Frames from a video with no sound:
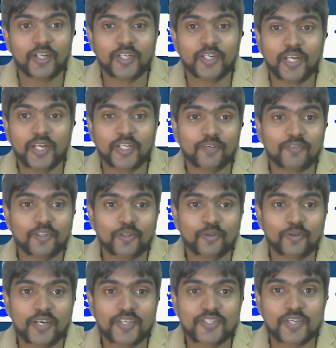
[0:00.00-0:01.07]
data for you
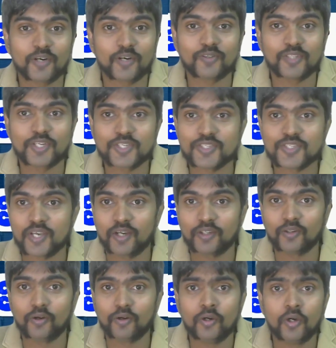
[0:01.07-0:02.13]
guys around these,
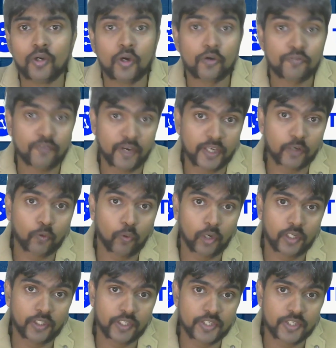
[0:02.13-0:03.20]
5
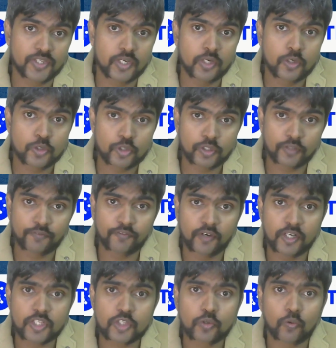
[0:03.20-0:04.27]
qualities. So the
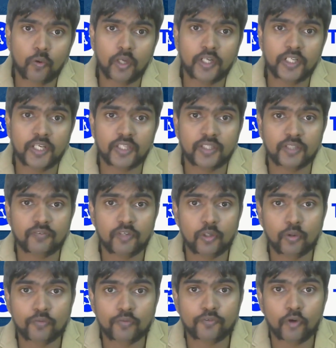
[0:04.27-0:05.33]
first quality that we
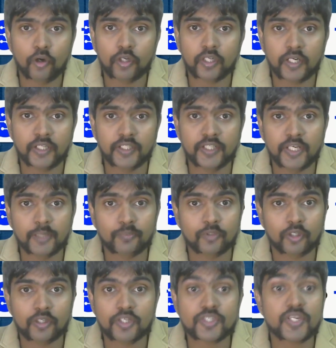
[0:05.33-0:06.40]
look for in Deep
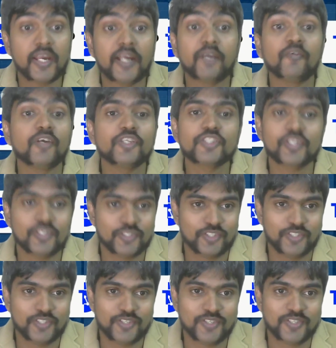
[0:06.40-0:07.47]
Thought is
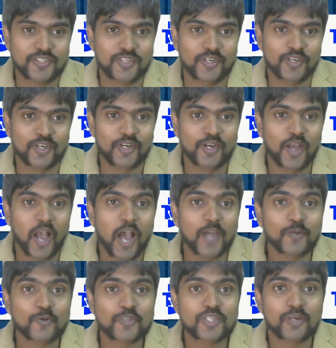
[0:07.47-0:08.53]
adventurousness. Are
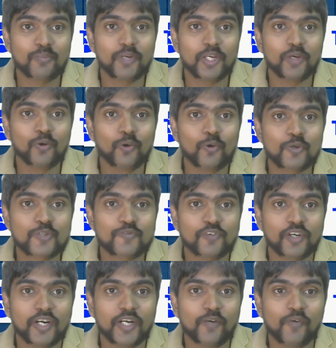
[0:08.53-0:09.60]
you somebody who looks
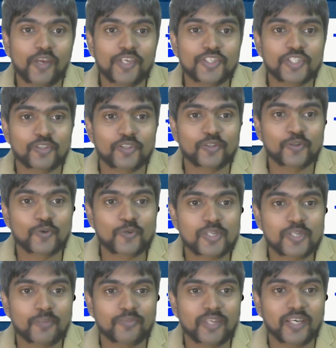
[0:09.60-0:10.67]
for adventure, to do
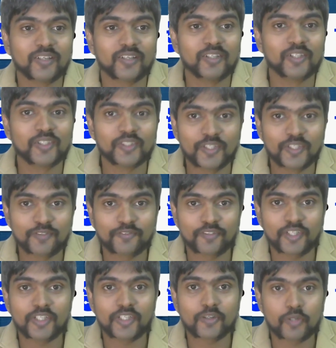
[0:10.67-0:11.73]
something
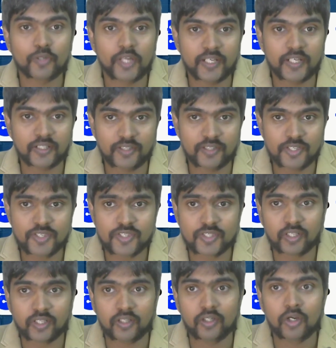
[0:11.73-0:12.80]
different, to take a risk?